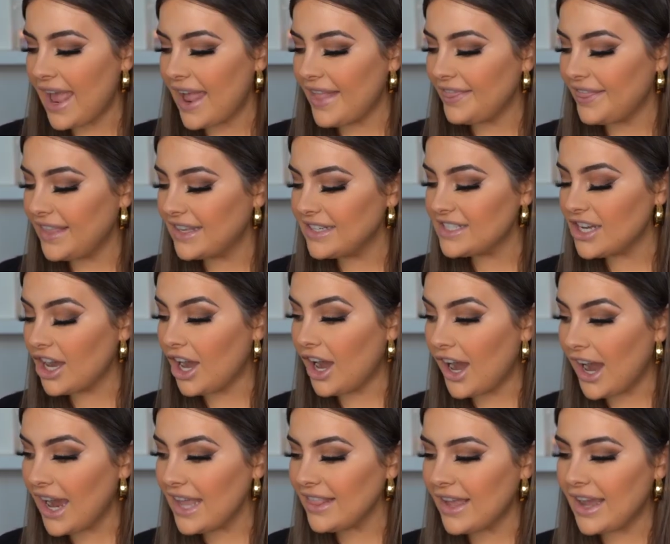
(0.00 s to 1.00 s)
And then to
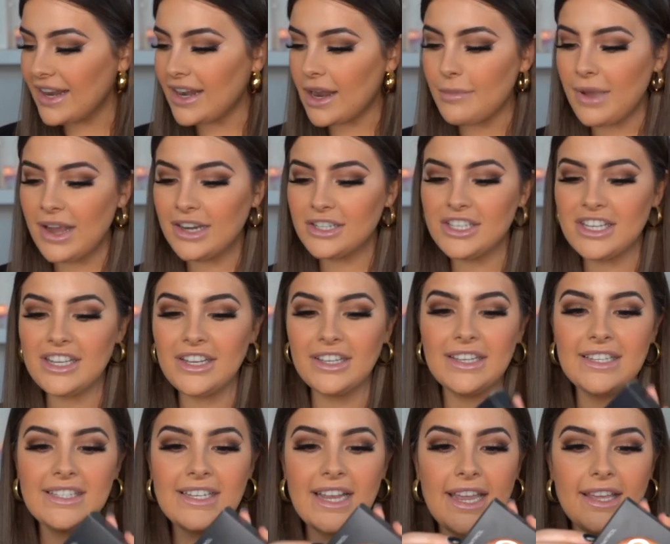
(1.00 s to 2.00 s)
highlight, I'm actually
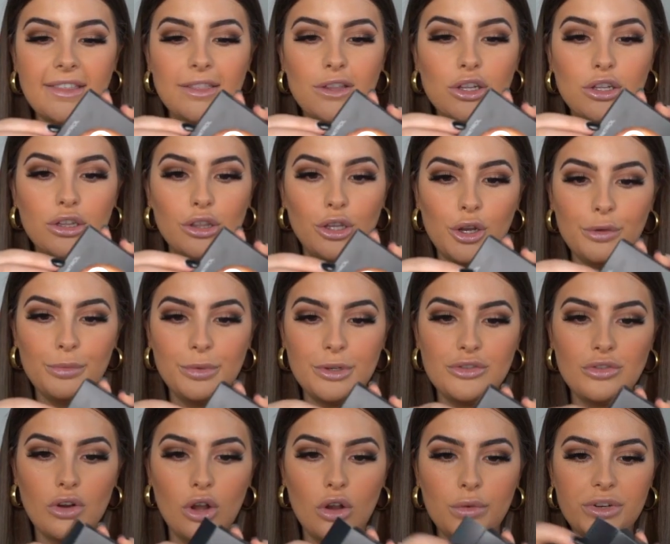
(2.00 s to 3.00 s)
going to take the Glow
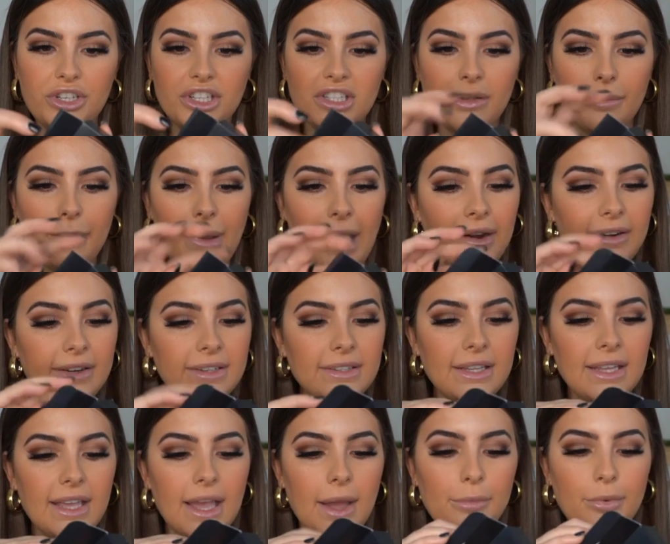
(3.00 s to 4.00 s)
Patrol, which is
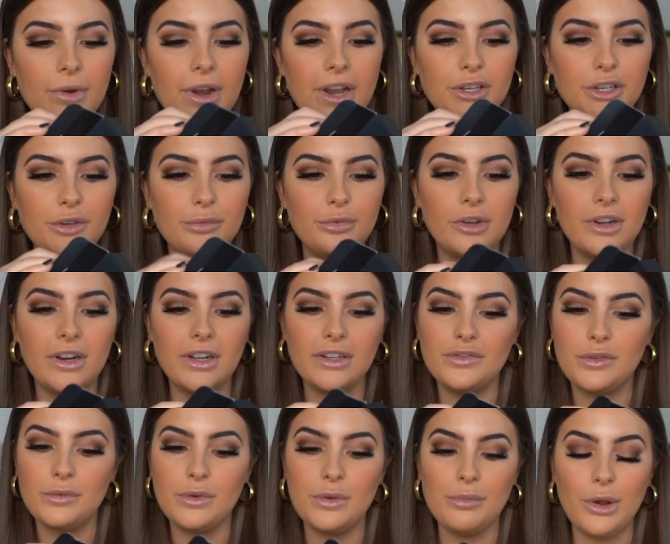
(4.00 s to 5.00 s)
apparently a brand new
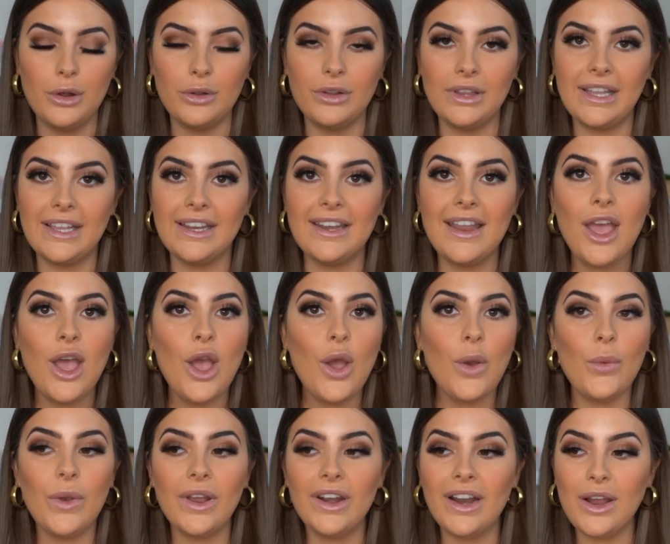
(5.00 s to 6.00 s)
product from Napoleon.
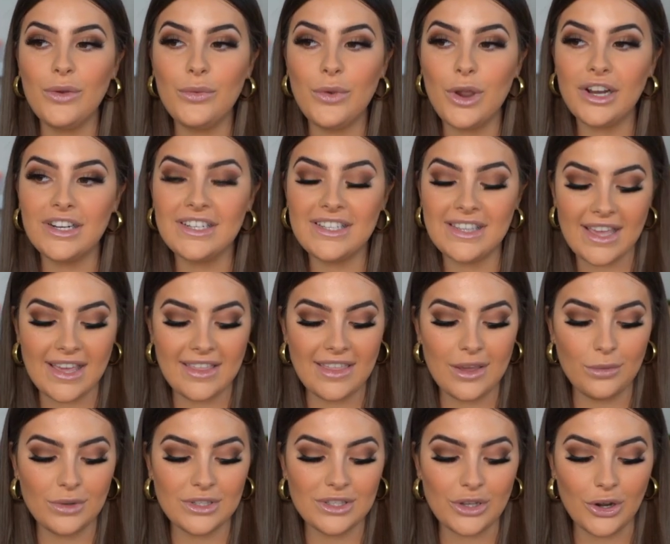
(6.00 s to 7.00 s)
When I worked
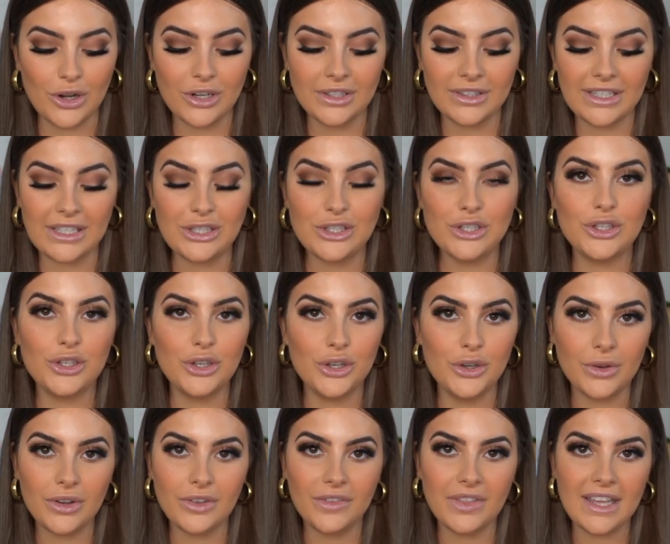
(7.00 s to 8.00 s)
there was only
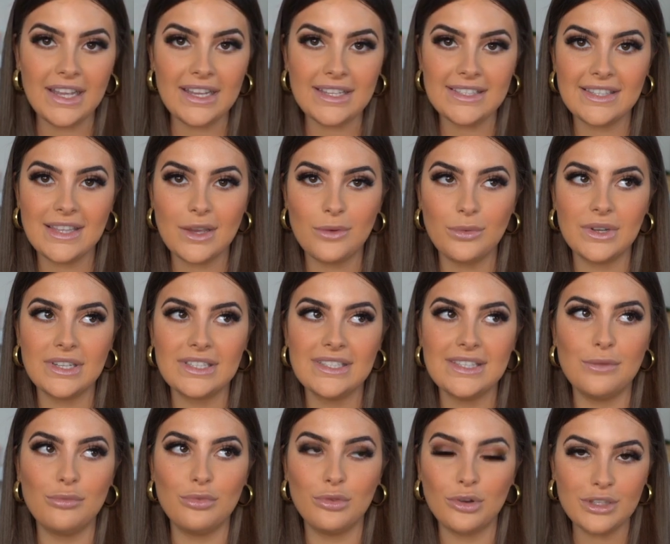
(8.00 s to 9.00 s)
2 of these. There was
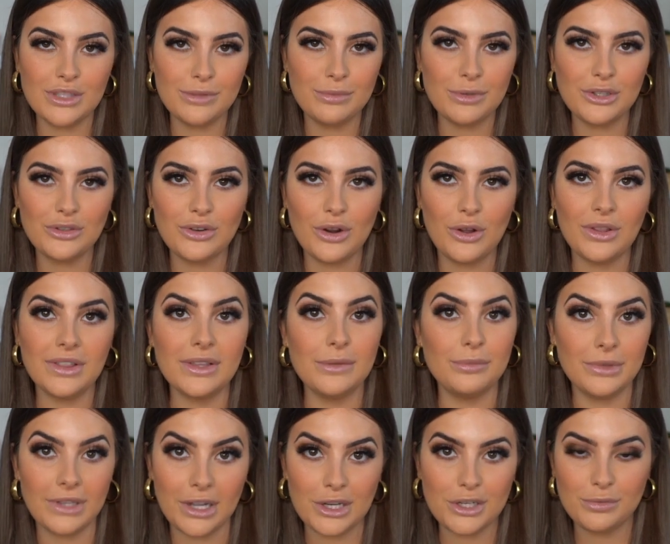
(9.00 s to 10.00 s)
the Bronze Patrol and the
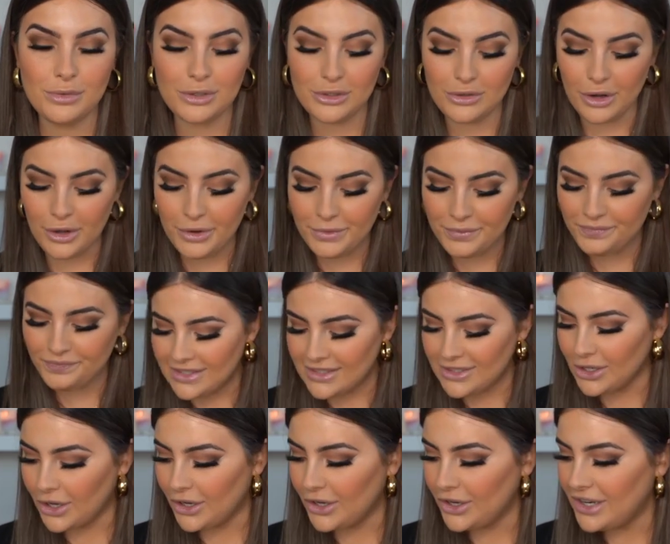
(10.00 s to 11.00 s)
Blush Patrol.
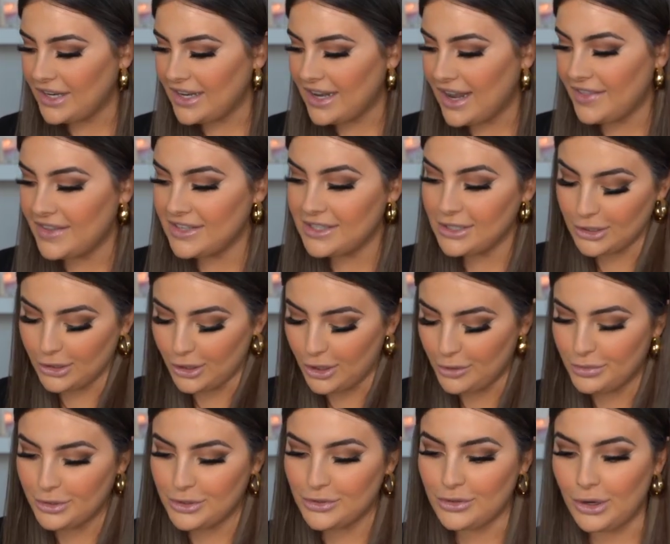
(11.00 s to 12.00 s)
So now there's a
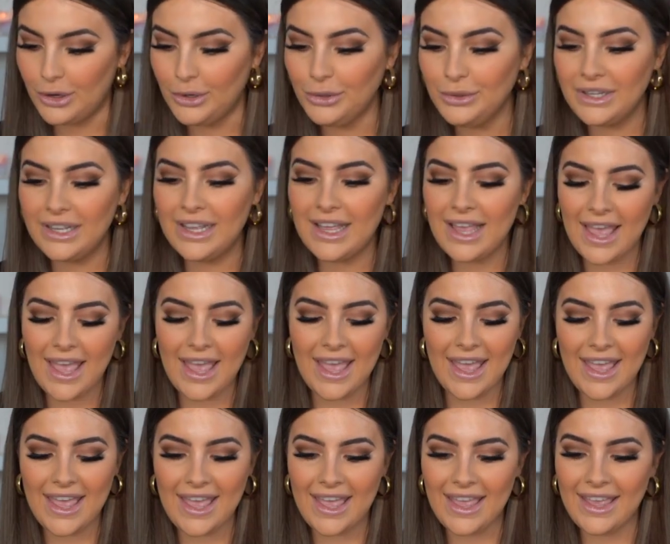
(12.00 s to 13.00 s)
Glow Patrol,
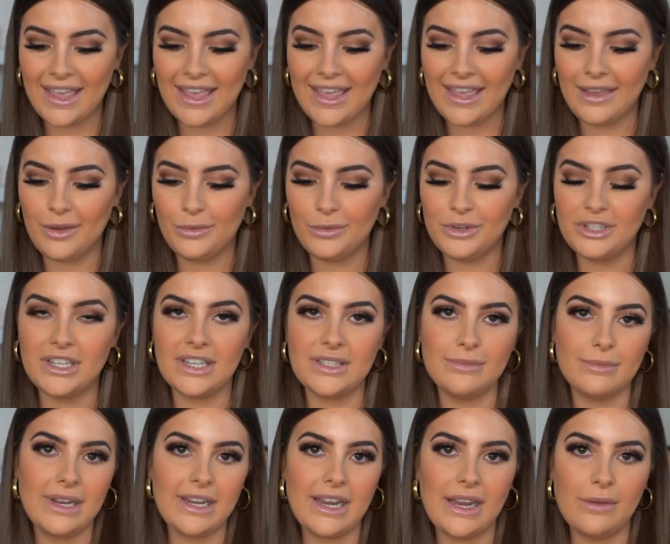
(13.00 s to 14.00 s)
hey, which
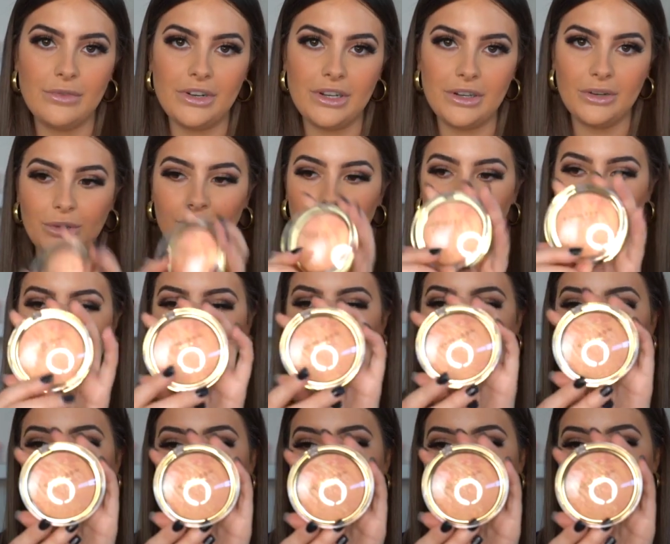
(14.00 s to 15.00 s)
has my name written all
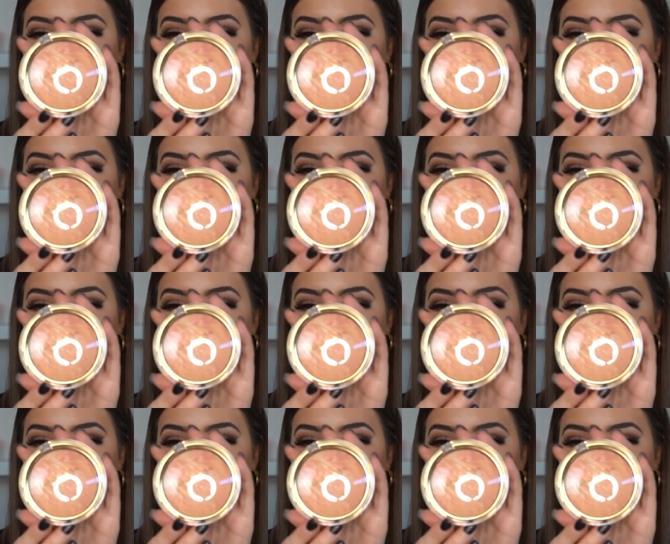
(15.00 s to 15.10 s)
over it.